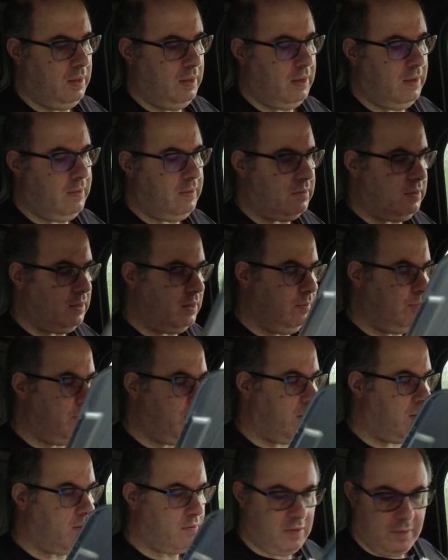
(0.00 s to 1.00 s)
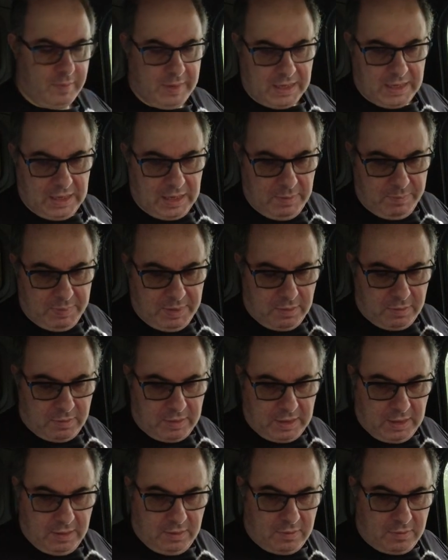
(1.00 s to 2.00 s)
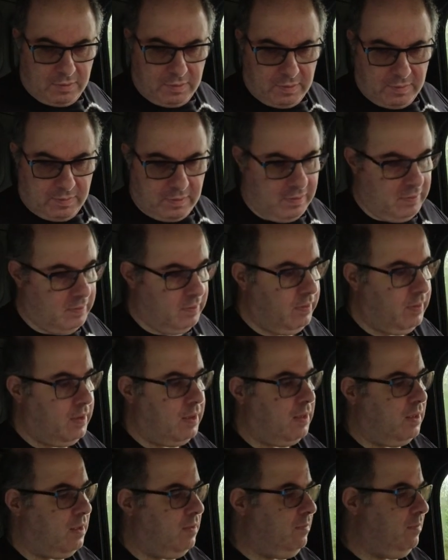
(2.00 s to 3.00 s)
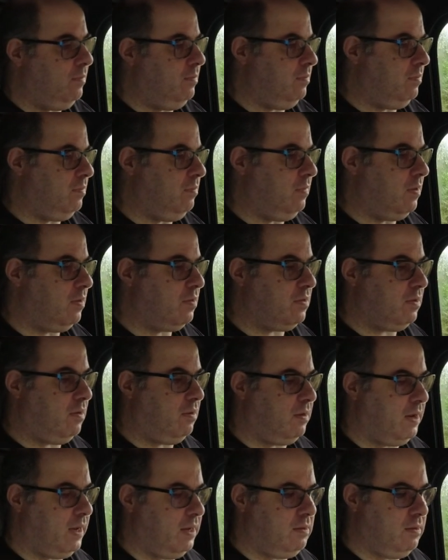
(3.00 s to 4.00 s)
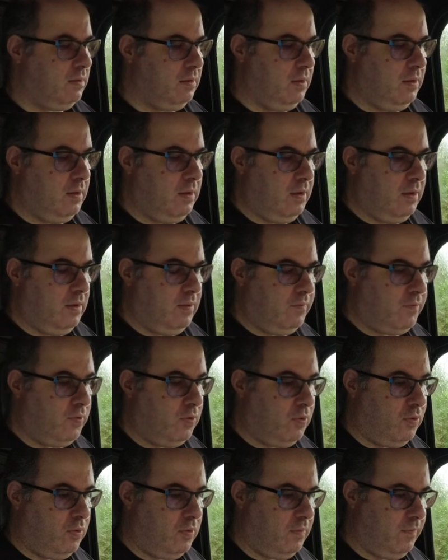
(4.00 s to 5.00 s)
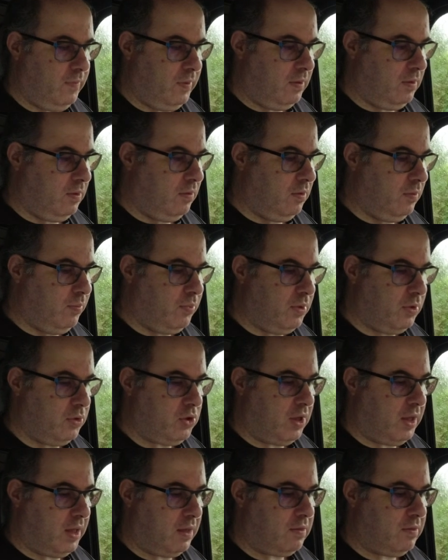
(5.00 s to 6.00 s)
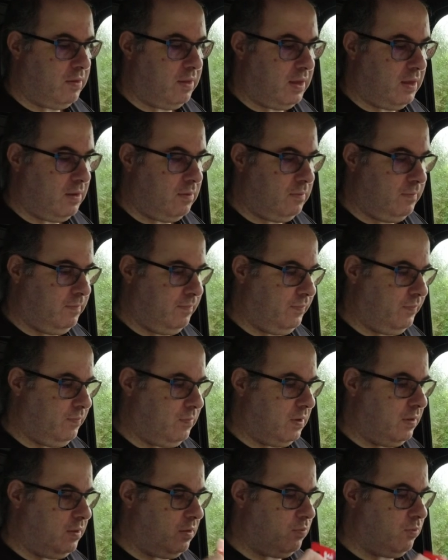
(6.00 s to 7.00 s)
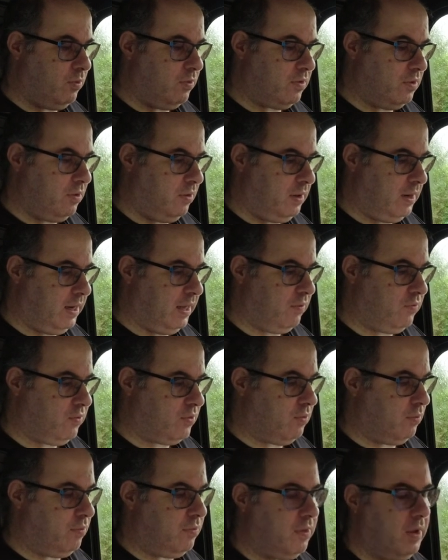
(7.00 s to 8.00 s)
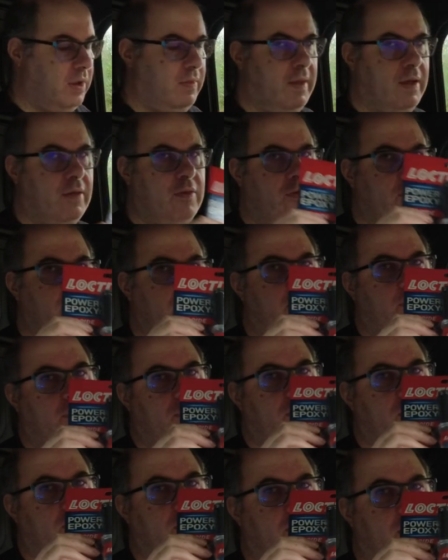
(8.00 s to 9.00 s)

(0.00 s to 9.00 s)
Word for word: in this little box I've been keeping things aside for other projects. Now, well, this one's not an electrical thing, that's some epoxy